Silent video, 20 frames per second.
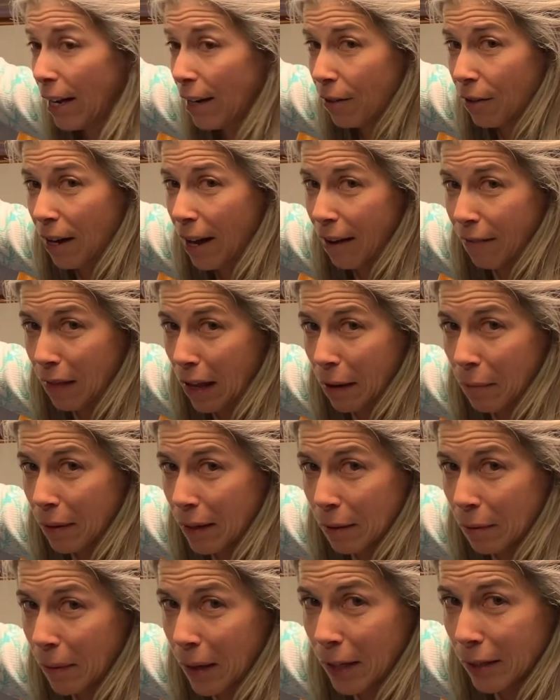don't have that
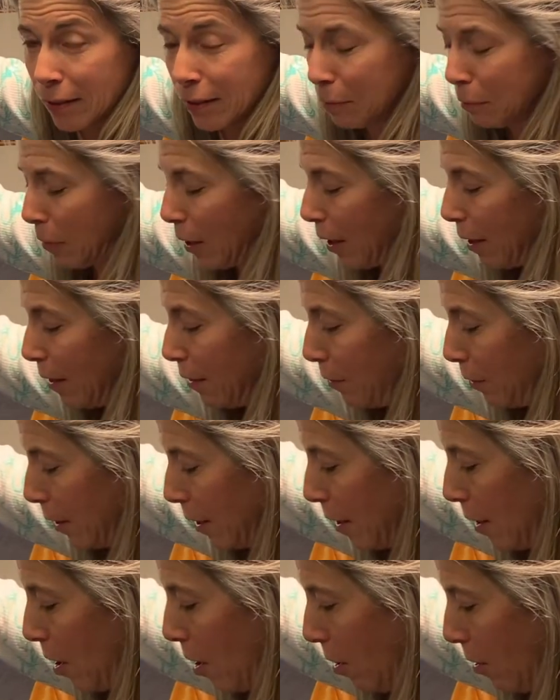many miles competitively
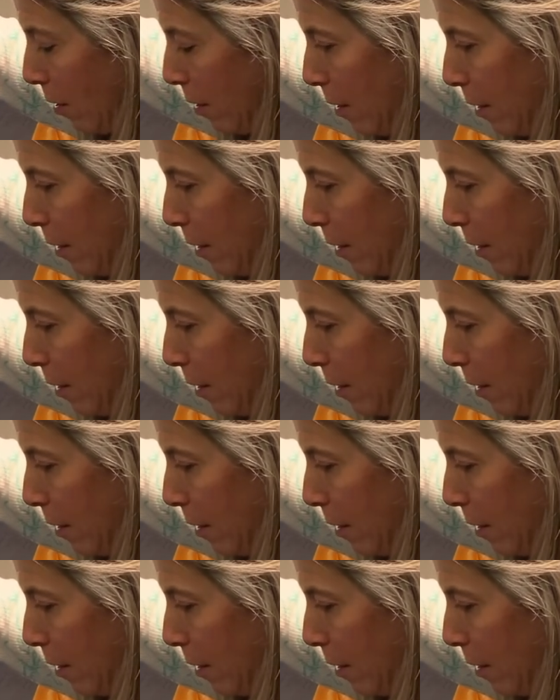at all.